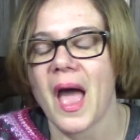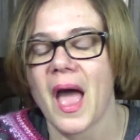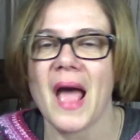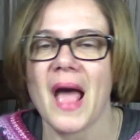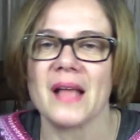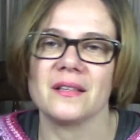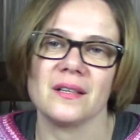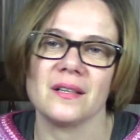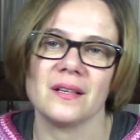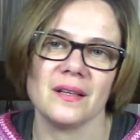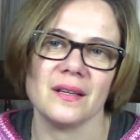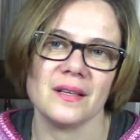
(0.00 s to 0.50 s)

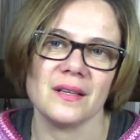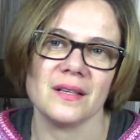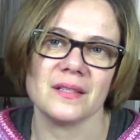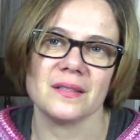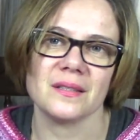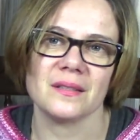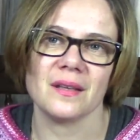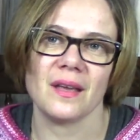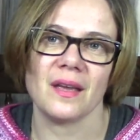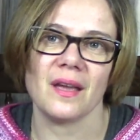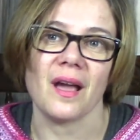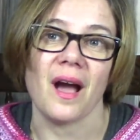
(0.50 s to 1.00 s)
At
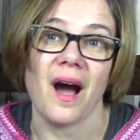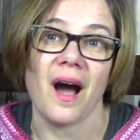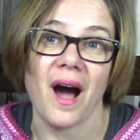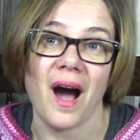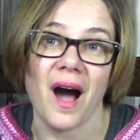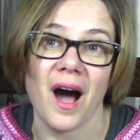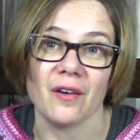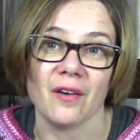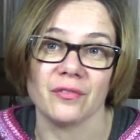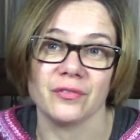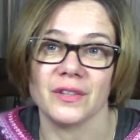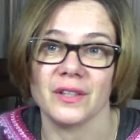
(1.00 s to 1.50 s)
least a
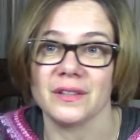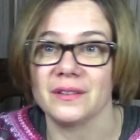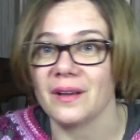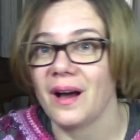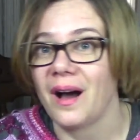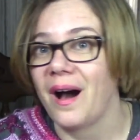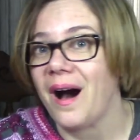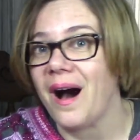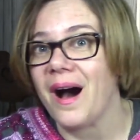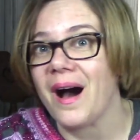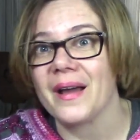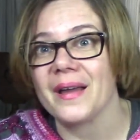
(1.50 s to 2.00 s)
half that
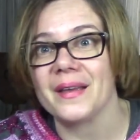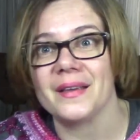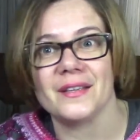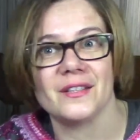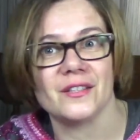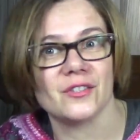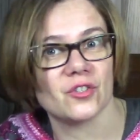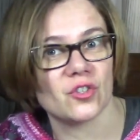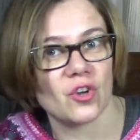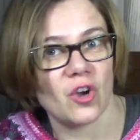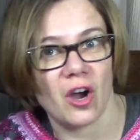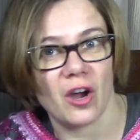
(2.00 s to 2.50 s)
I
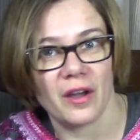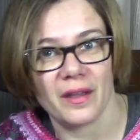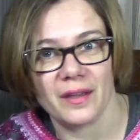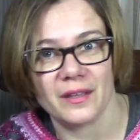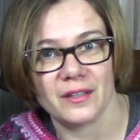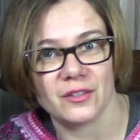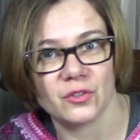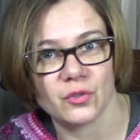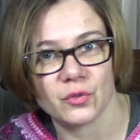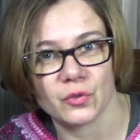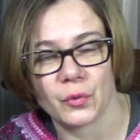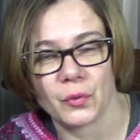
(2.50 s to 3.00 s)
enjoy
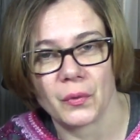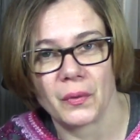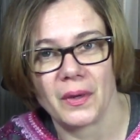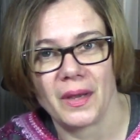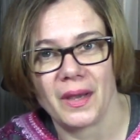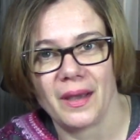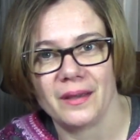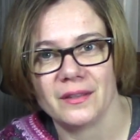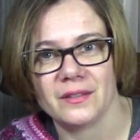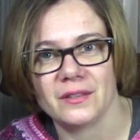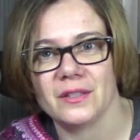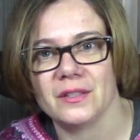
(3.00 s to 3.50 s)
it to
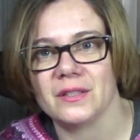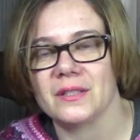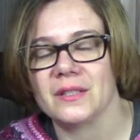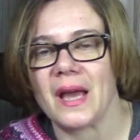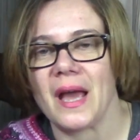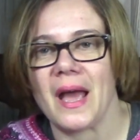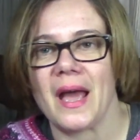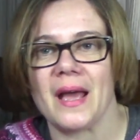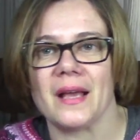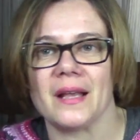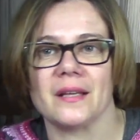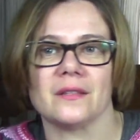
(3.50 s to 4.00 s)
create it
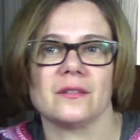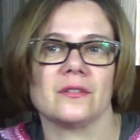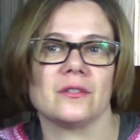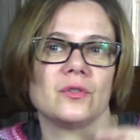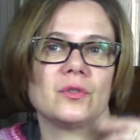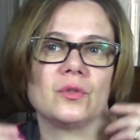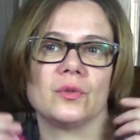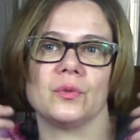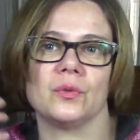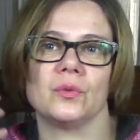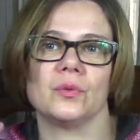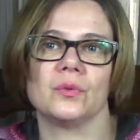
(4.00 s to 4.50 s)
and
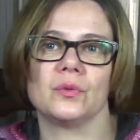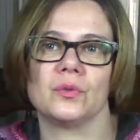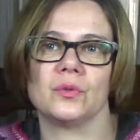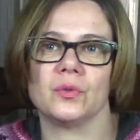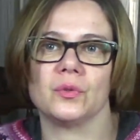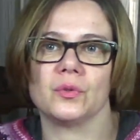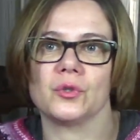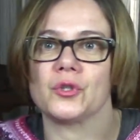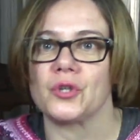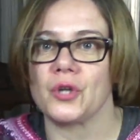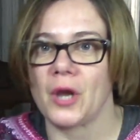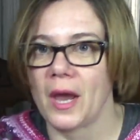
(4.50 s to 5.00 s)
to,
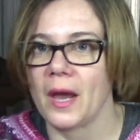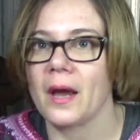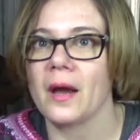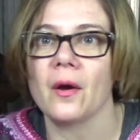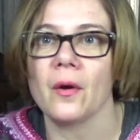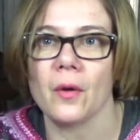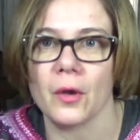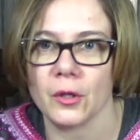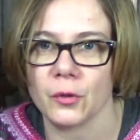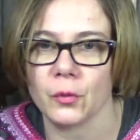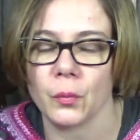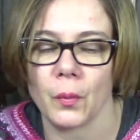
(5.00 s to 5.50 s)
to
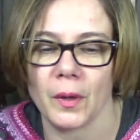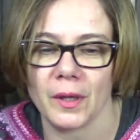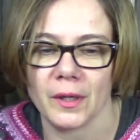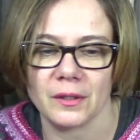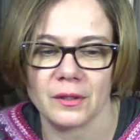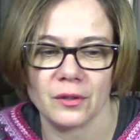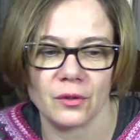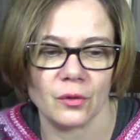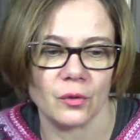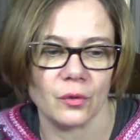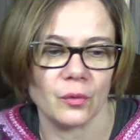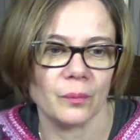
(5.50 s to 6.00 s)
share it
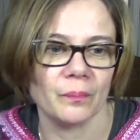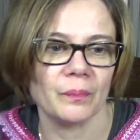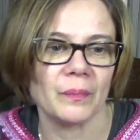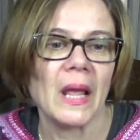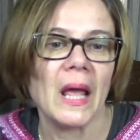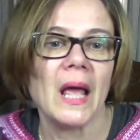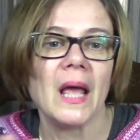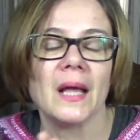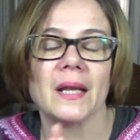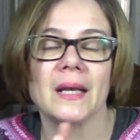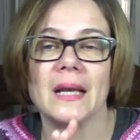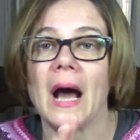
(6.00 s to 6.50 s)
with you.
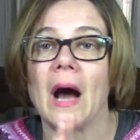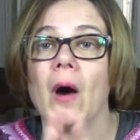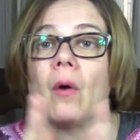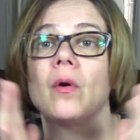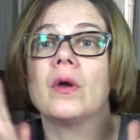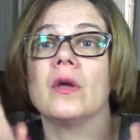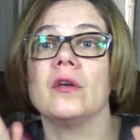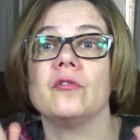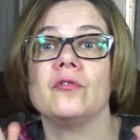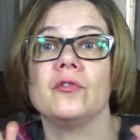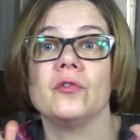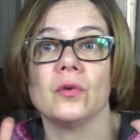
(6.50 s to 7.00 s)

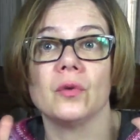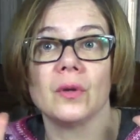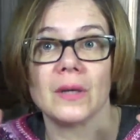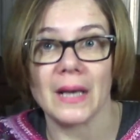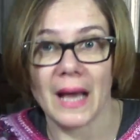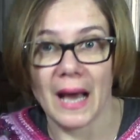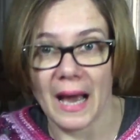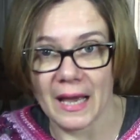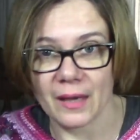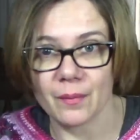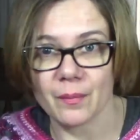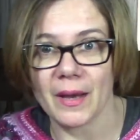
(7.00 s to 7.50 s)
Now, if you
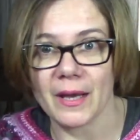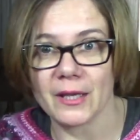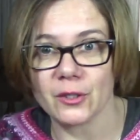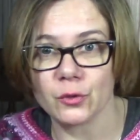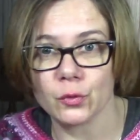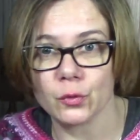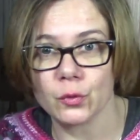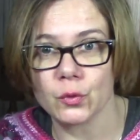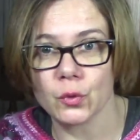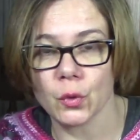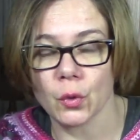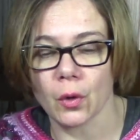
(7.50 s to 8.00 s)
like my
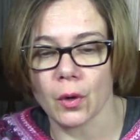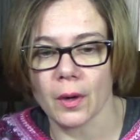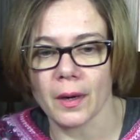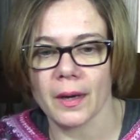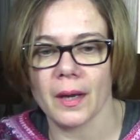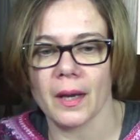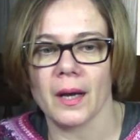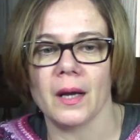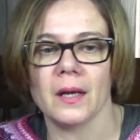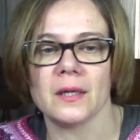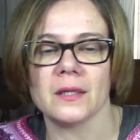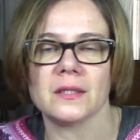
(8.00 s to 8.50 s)

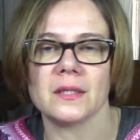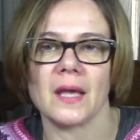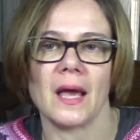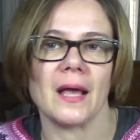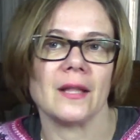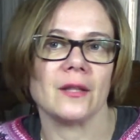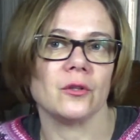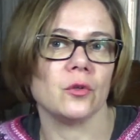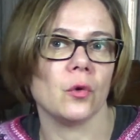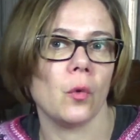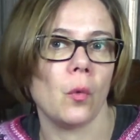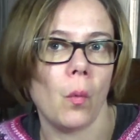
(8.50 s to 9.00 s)
tutorials
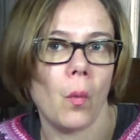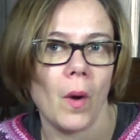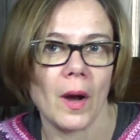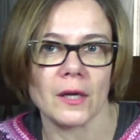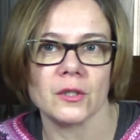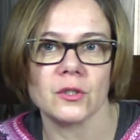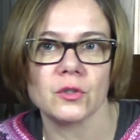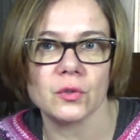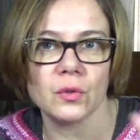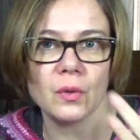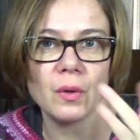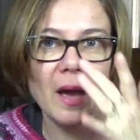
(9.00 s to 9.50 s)
and you
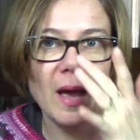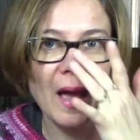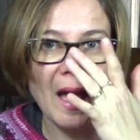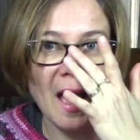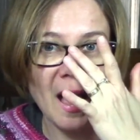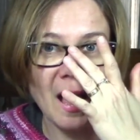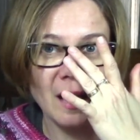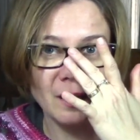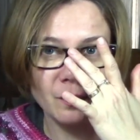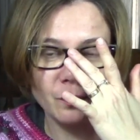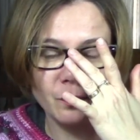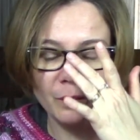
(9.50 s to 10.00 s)
want to
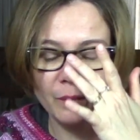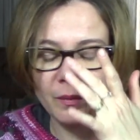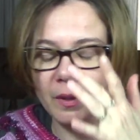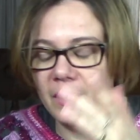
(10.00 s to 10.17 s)
help